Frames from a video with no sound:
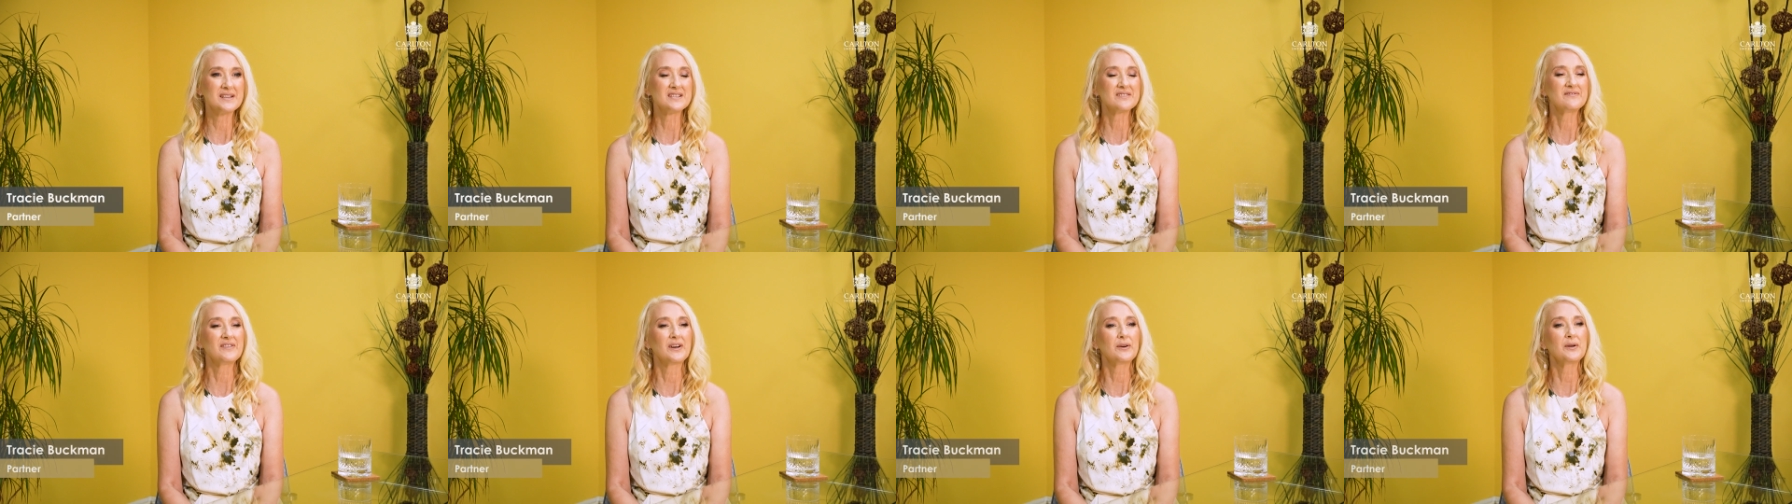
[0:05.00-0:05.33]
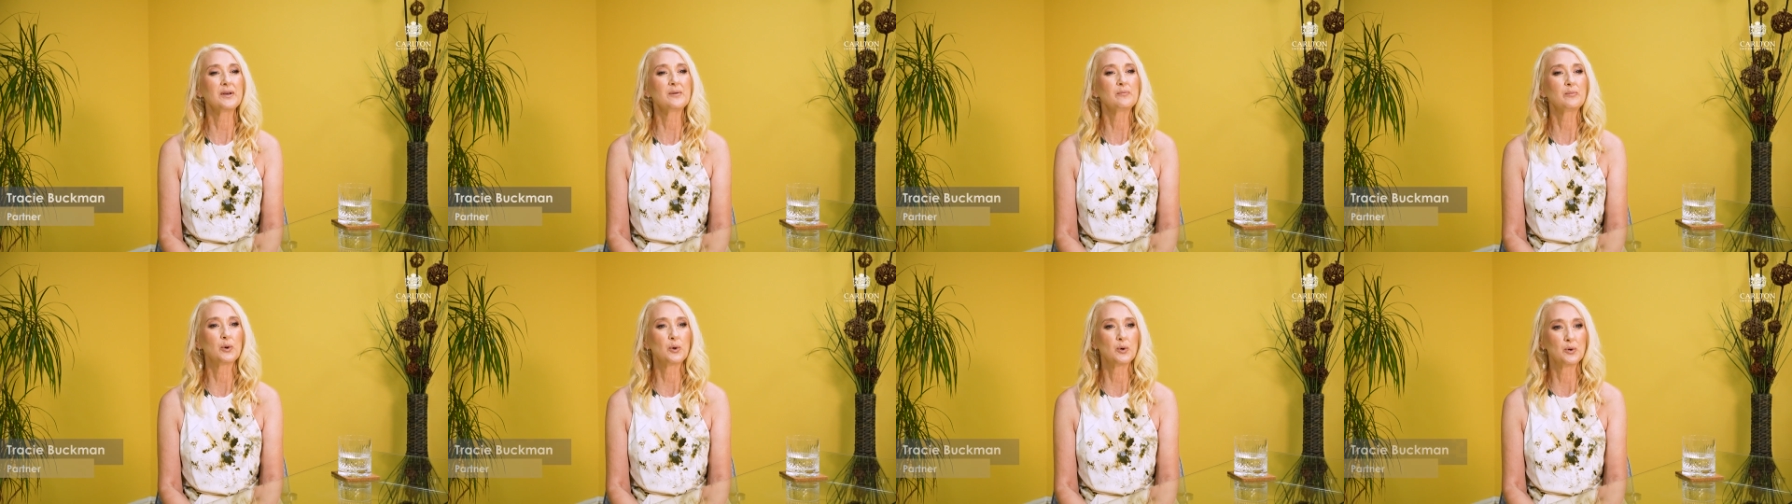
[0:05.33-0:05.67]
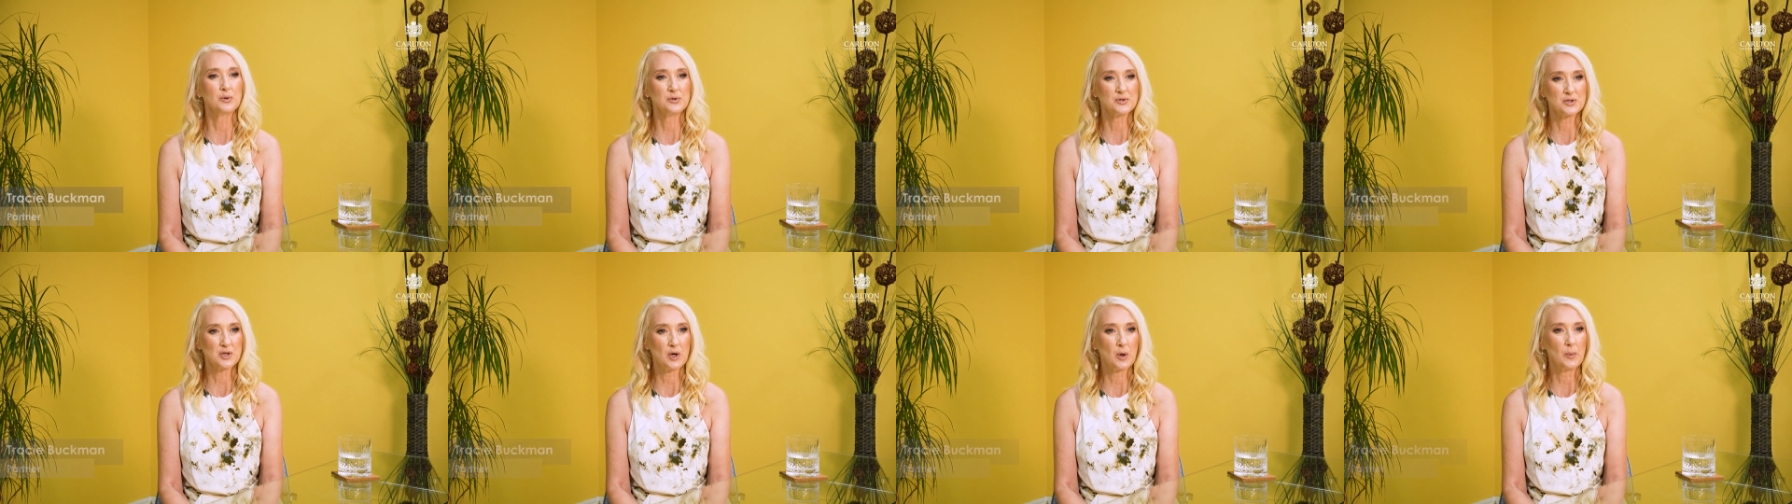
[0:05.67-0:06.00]
It's a very
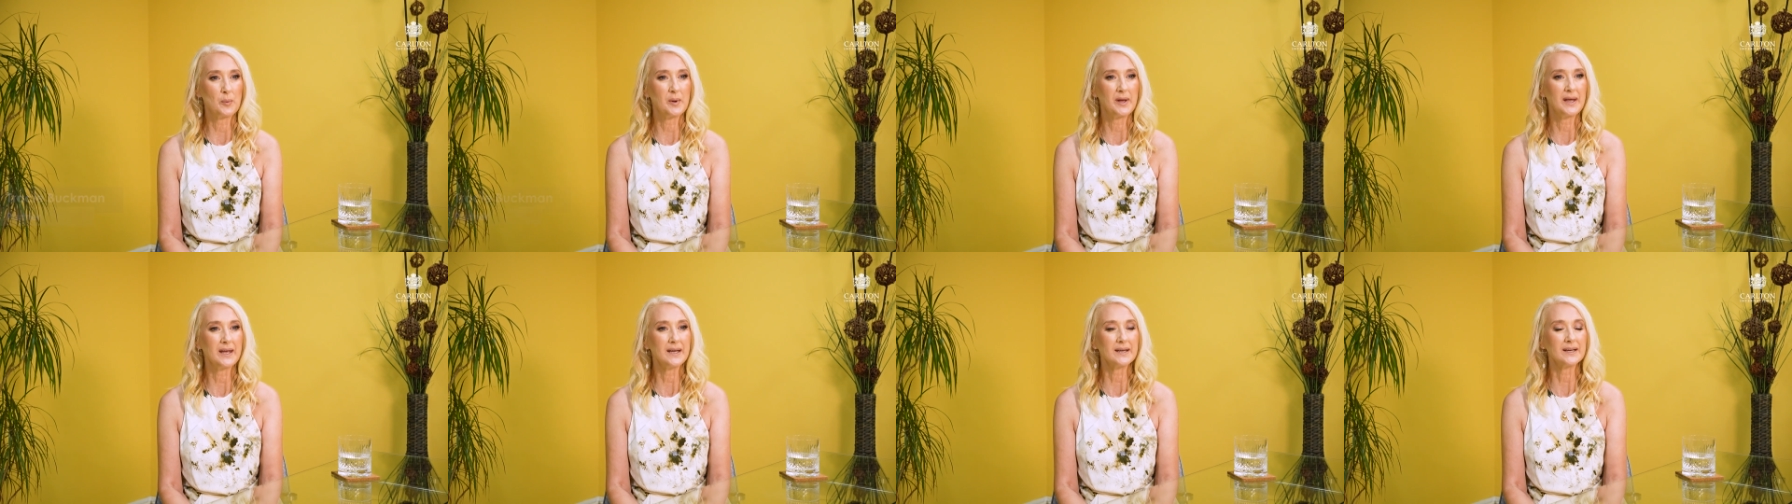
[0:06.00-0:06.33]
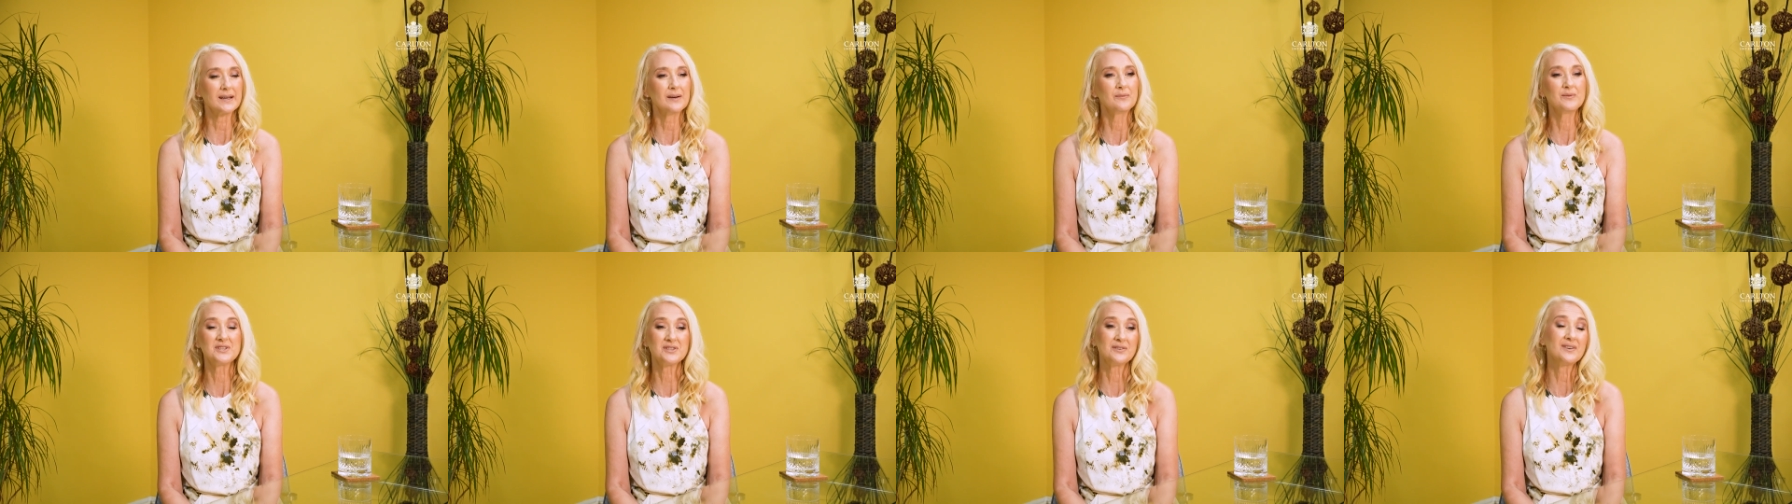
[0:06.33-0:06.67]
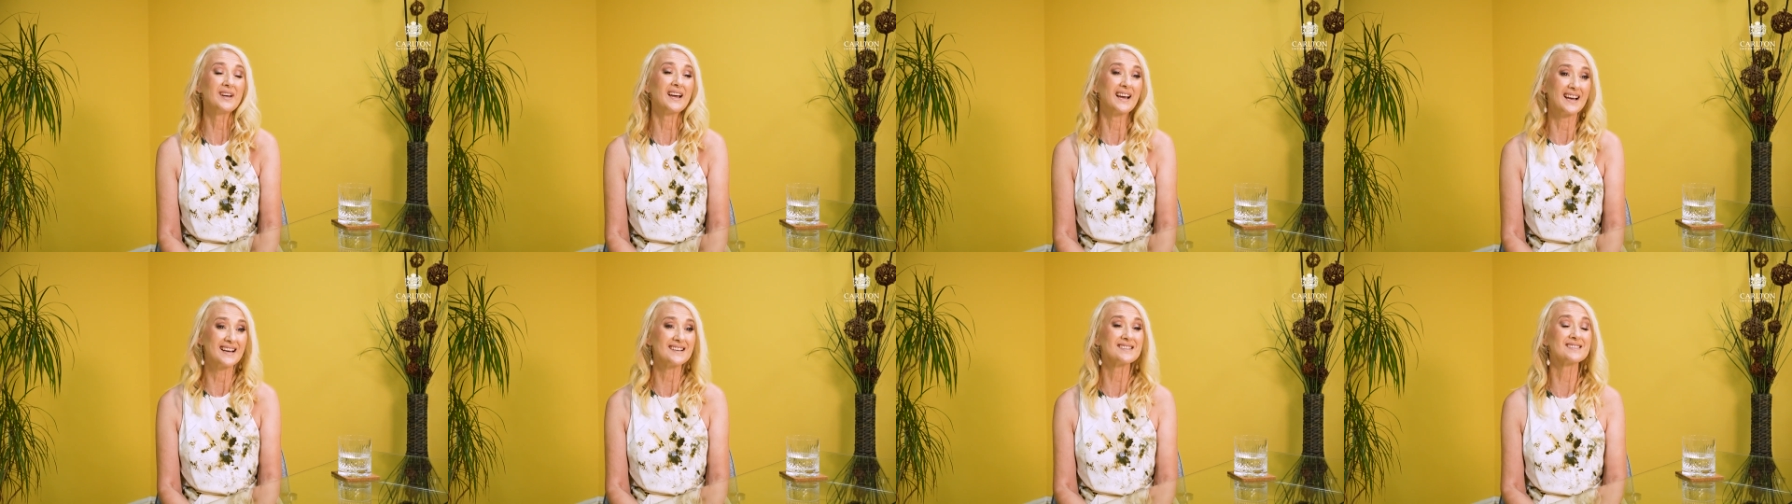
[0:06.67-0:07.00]
important topic and we do get